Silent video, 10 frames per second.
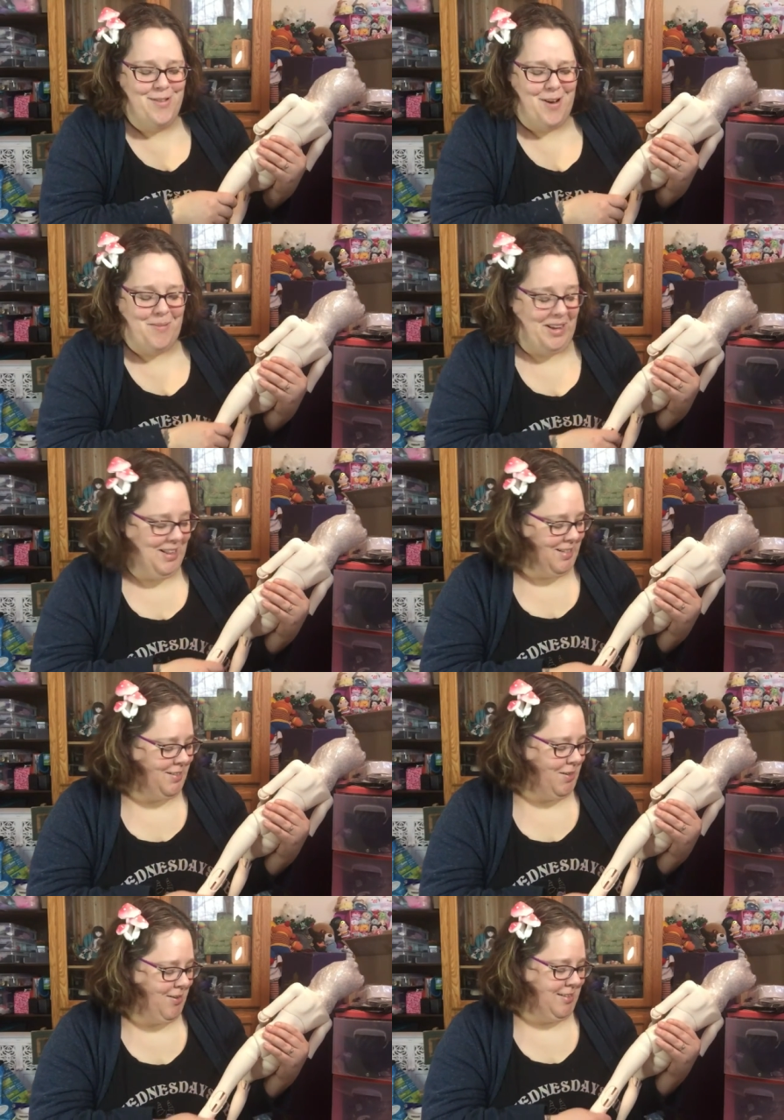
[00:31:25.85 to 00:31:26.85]
rubbing
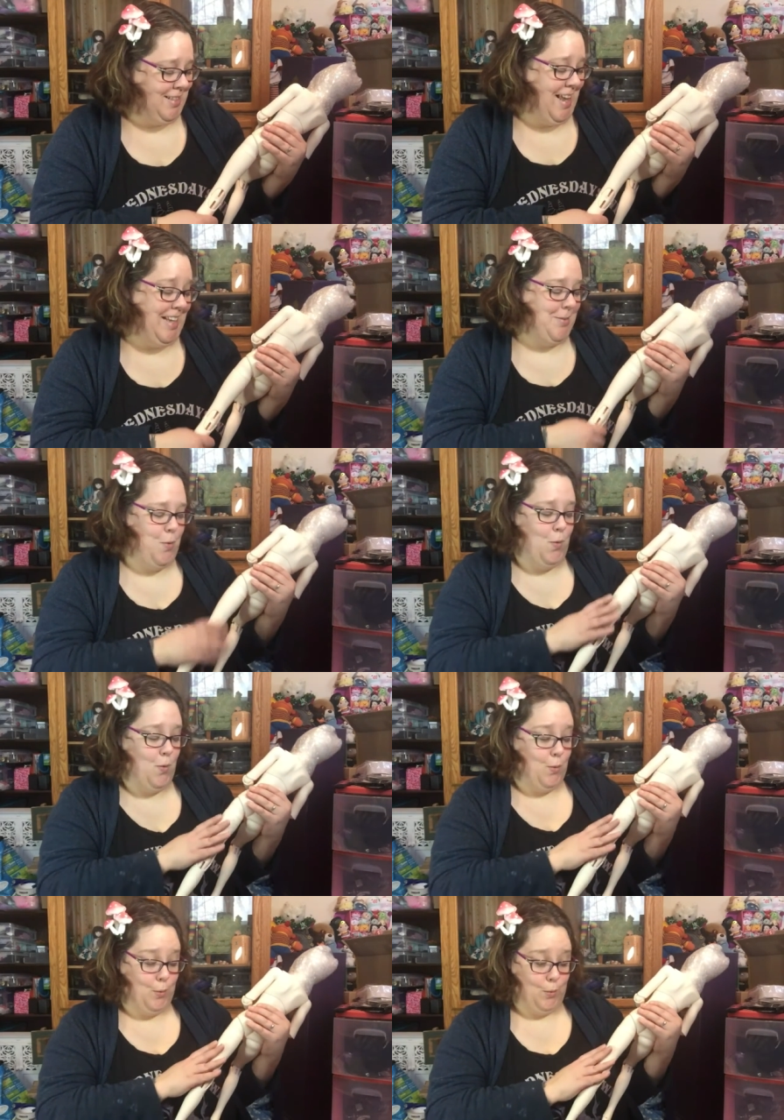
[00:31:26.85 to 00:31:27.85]
this doll's like, ooh,
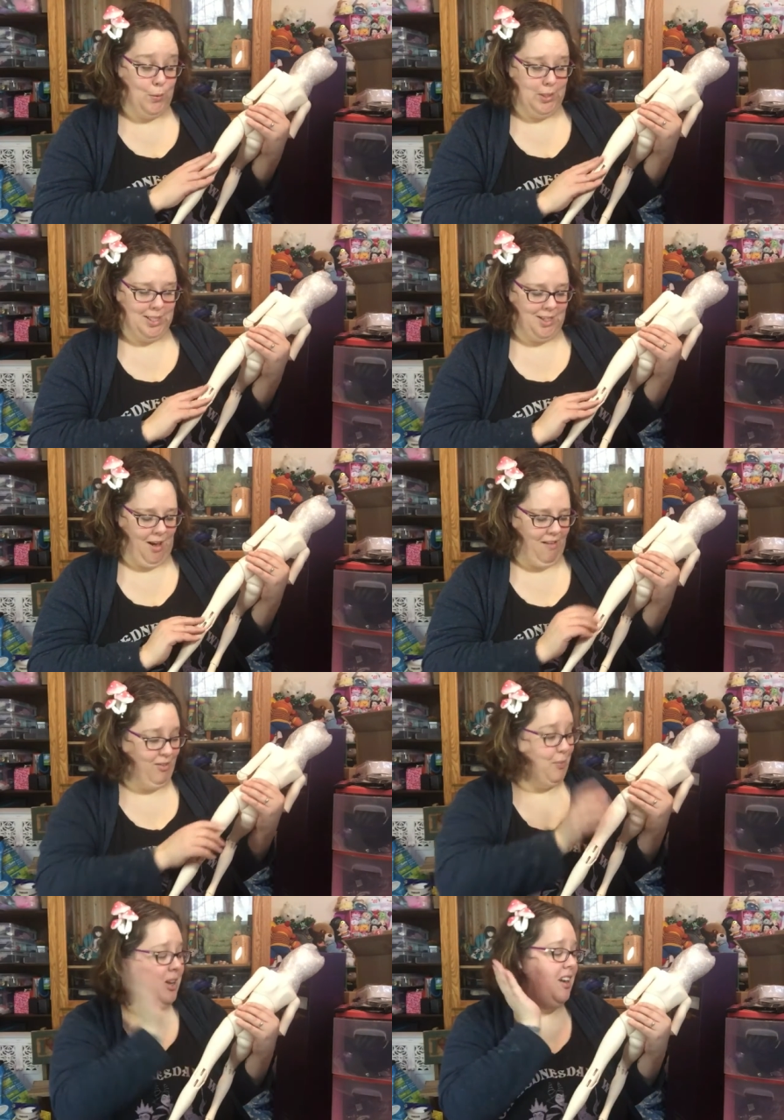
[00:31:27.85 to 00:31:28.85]
it's
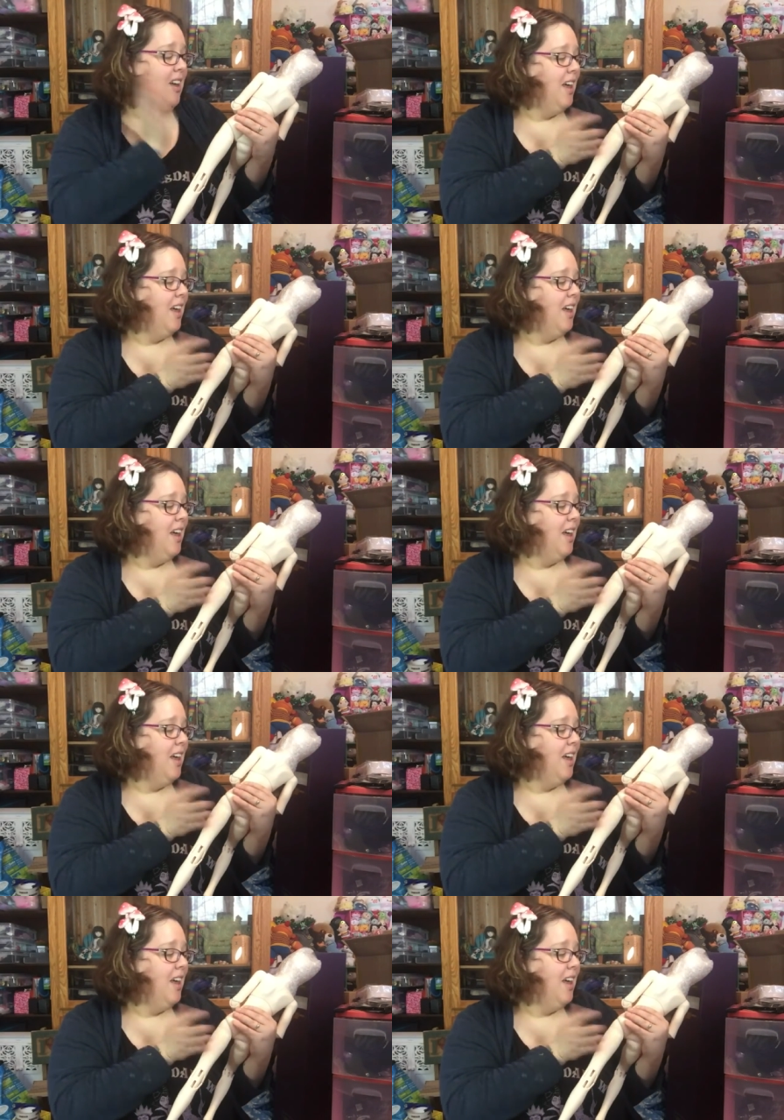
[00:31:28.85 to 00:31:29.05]
soft, but,